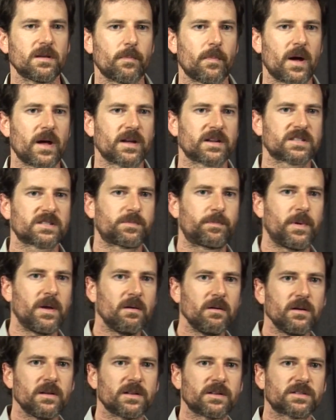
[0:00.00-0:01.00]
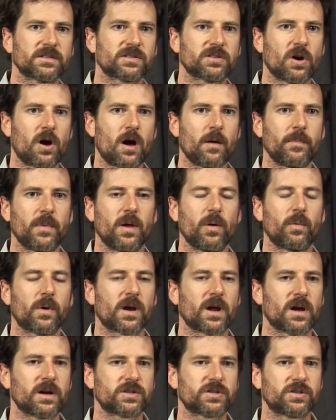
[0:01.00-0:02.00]
that my experience taught me
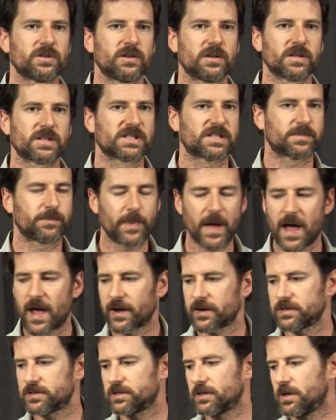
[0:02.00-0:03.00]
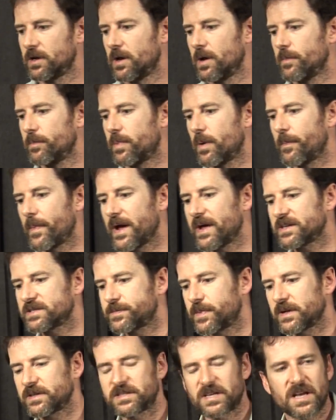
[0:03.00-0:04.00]
what I should expect, but my
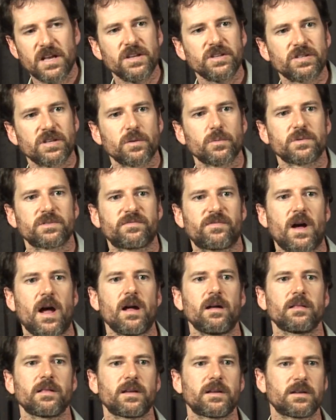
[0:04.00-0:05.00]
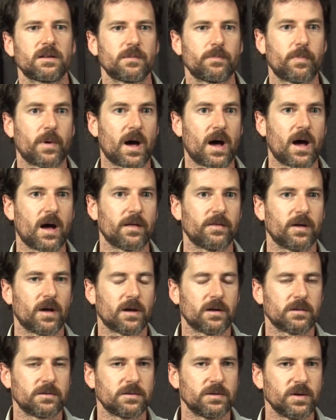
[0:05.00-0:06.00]
expectation was violated by
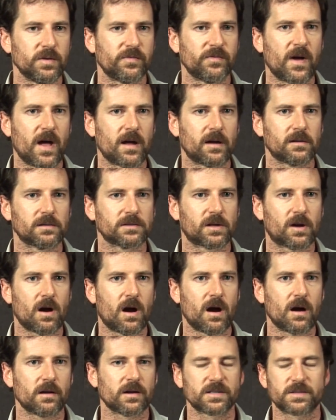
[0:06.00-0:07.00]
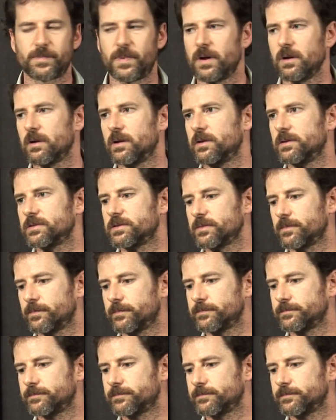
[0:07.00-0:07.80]
the newfangled car experience.